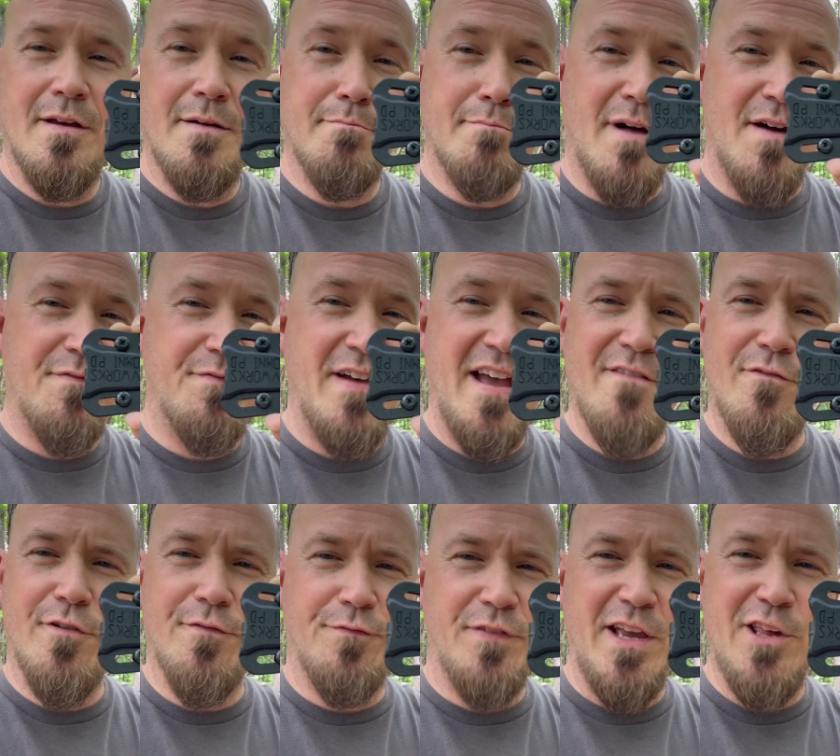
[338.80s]
My
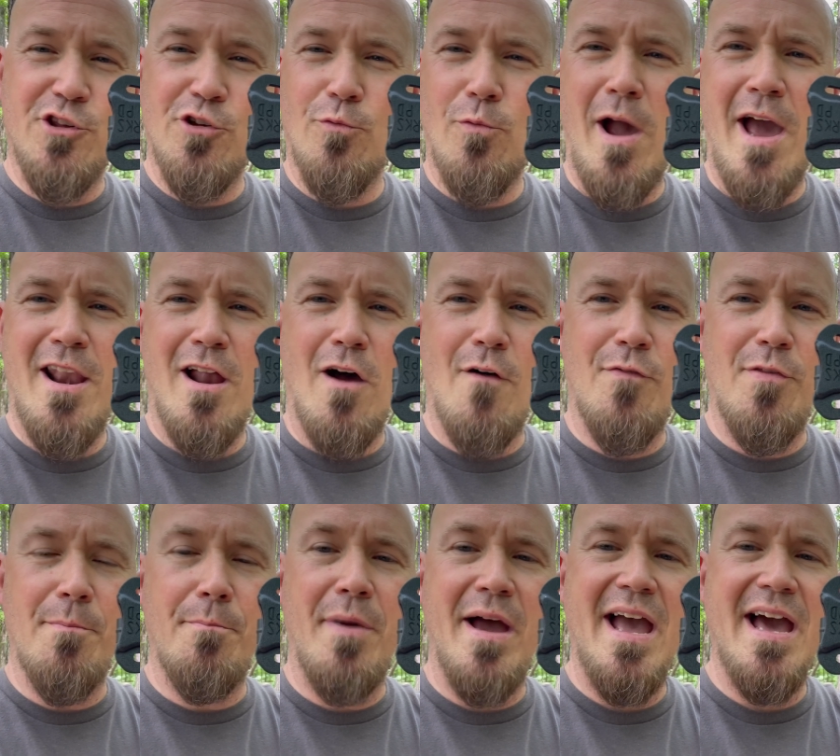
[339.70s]
favorite feature right off
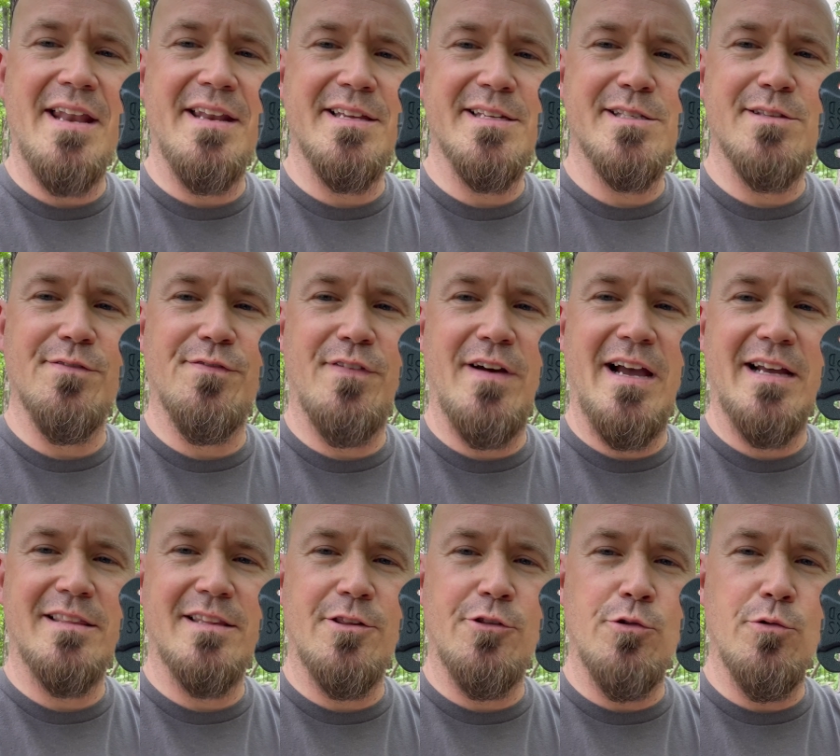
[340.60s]
the bat is the
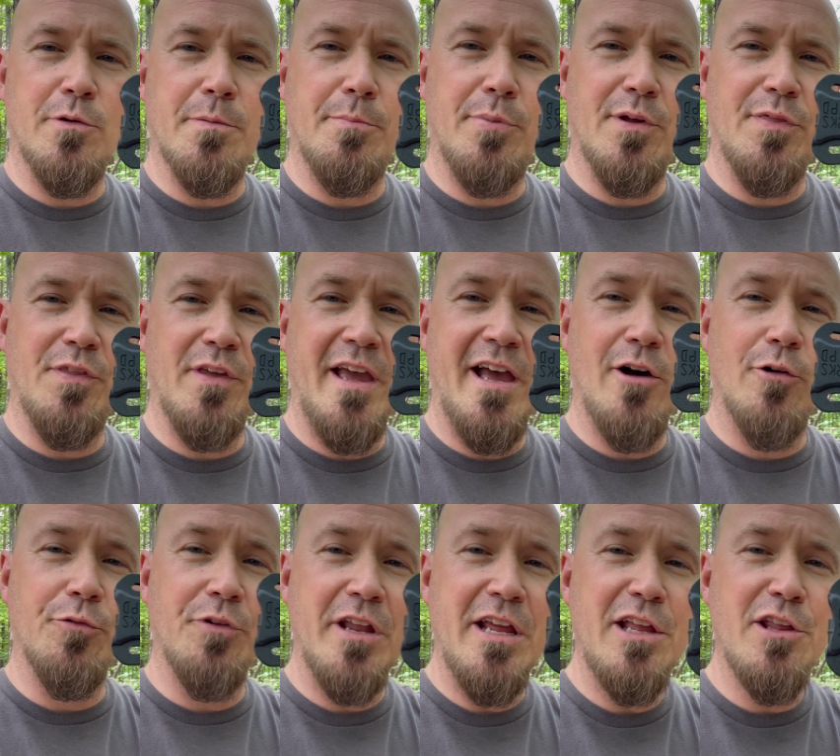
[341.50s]
fact that you can put the El
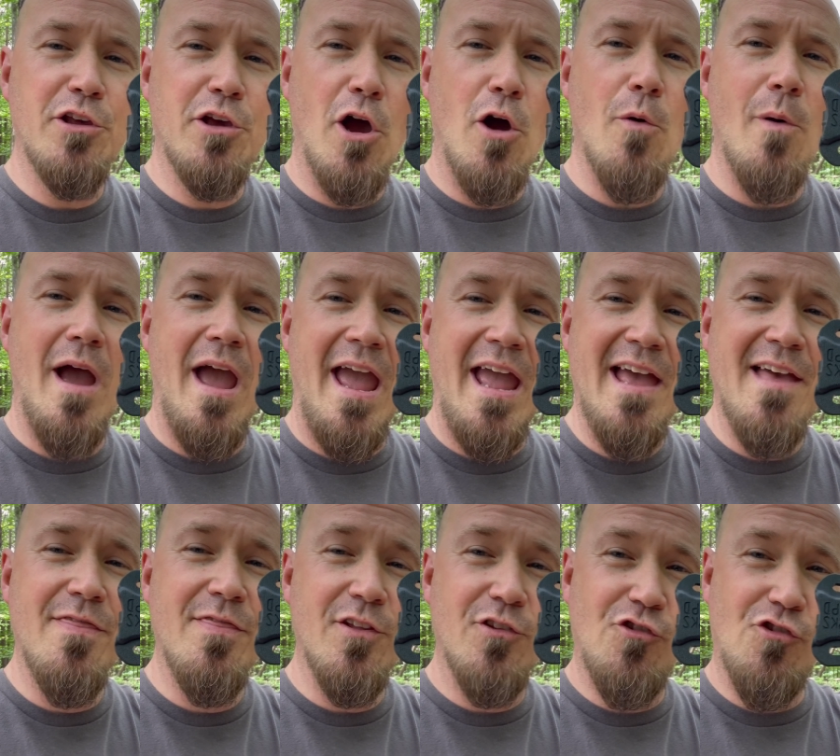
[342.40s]
Nino
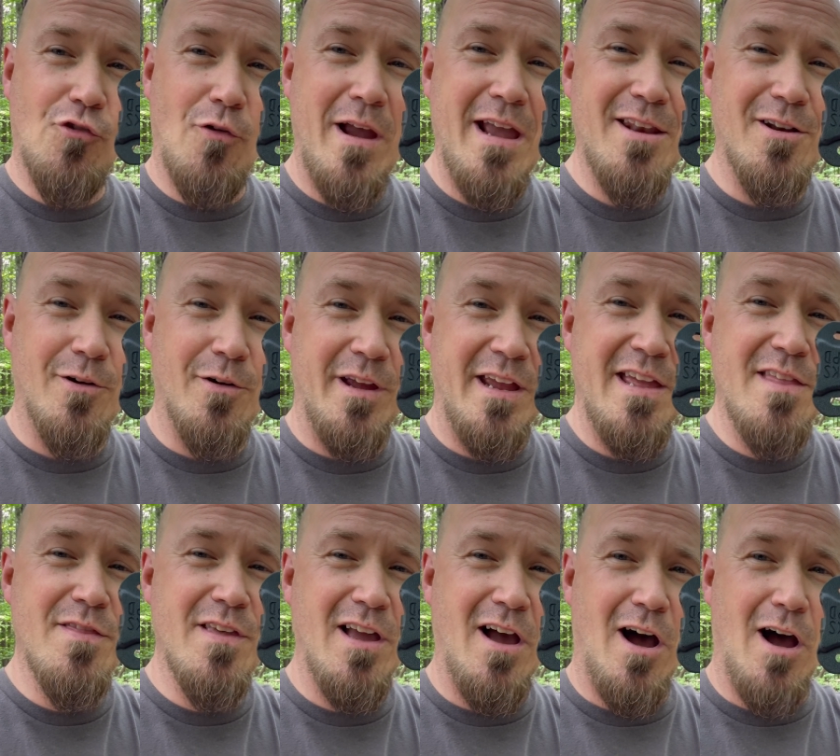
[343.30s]
and the trainer
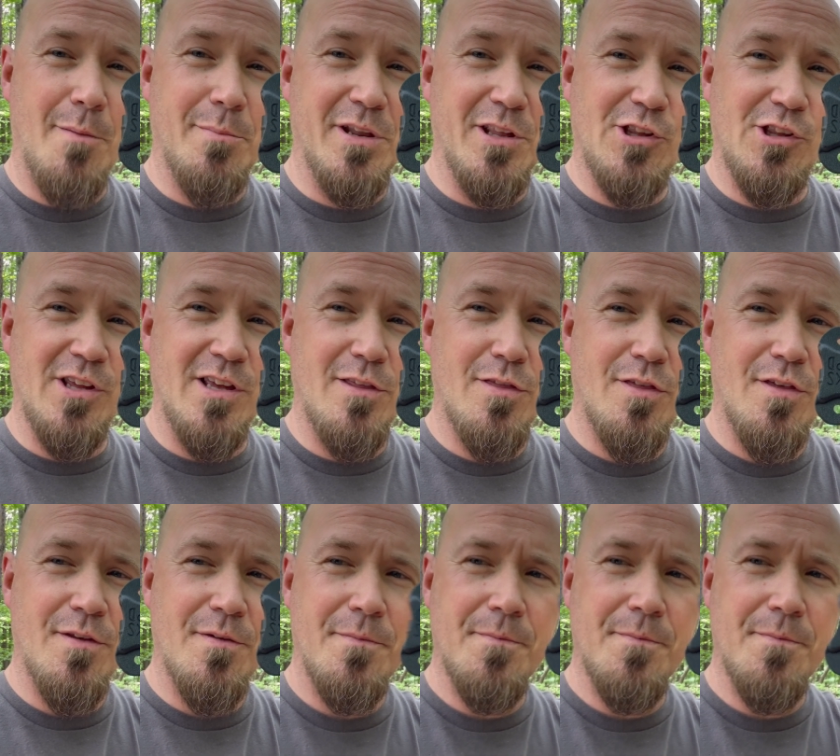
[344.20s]
in the Omni sheath.